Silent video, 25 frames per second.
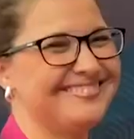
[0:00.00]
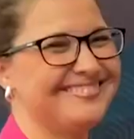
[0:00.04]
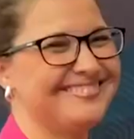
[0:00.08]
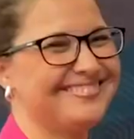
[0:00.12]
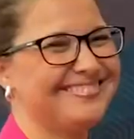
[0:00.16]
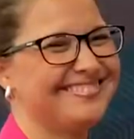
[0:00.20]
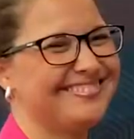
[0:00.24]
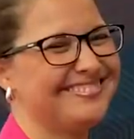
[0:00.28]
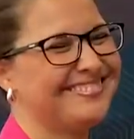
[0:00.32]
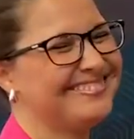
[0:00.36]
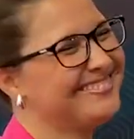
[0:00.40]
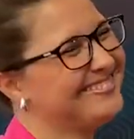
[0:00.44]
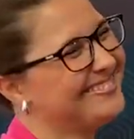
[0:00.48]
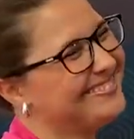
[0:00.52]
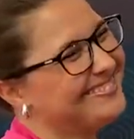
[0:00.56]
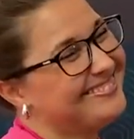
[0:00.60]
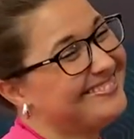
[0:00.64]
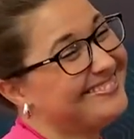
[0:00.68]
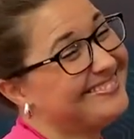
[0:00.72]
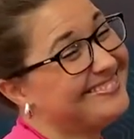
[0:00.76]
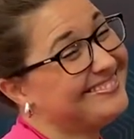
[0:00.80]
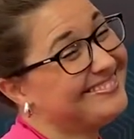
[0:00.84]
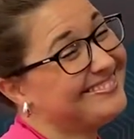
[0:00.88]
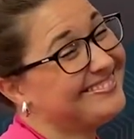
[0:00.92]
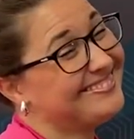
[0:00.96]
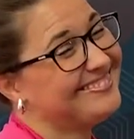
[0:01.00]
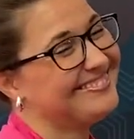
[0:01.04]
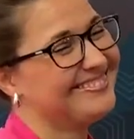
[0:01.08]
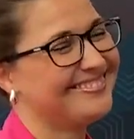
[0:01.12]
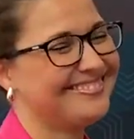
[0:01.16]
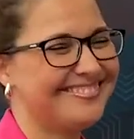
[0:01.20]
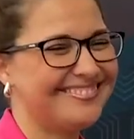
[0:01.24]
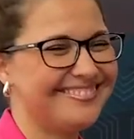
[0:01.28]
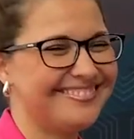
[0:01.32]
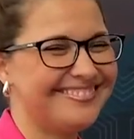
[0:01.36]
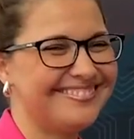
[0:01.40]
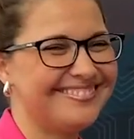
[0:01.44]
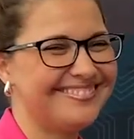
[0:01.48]

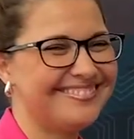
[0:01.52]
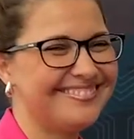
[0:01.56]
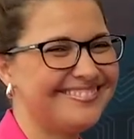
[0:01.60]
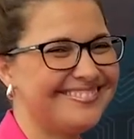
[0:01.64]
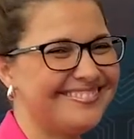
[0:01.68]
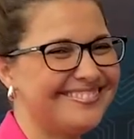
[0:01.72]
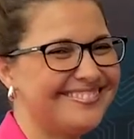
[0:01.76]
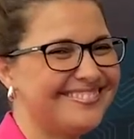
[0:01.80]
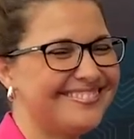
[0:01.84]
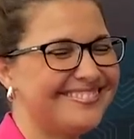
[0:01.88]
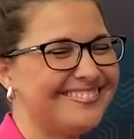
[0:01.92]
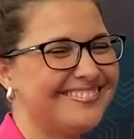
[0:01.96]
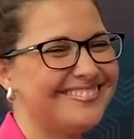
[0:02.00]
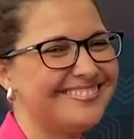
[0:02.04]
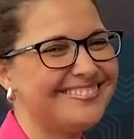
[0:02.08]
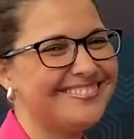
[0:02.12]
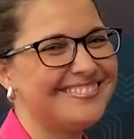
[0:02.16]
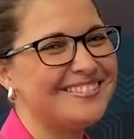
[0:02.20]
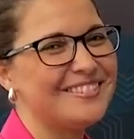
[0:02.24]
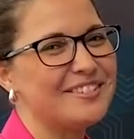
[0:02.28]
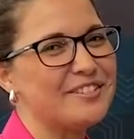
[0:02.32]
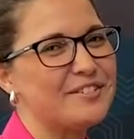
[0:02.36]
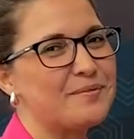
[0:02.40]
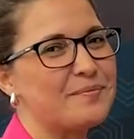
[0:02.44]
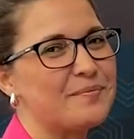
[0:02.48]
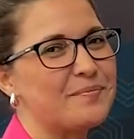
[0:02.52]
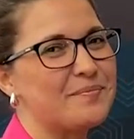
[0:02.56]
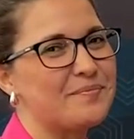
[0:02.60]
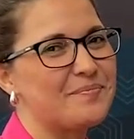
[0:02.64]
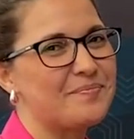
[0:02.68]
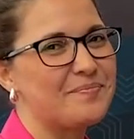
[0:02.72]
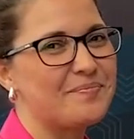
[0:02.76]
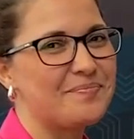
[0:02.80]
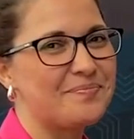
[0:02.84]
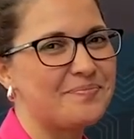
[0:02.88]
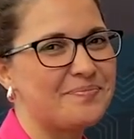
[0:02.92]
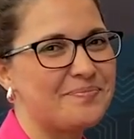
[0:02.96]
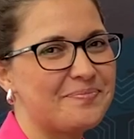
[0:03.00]

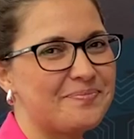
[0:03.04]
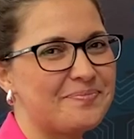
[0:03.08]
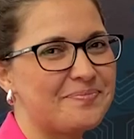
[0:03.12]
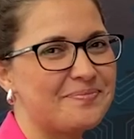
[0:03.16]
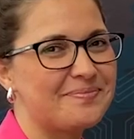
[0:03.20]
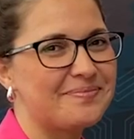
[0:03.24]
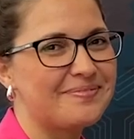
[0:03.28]
(not speaking)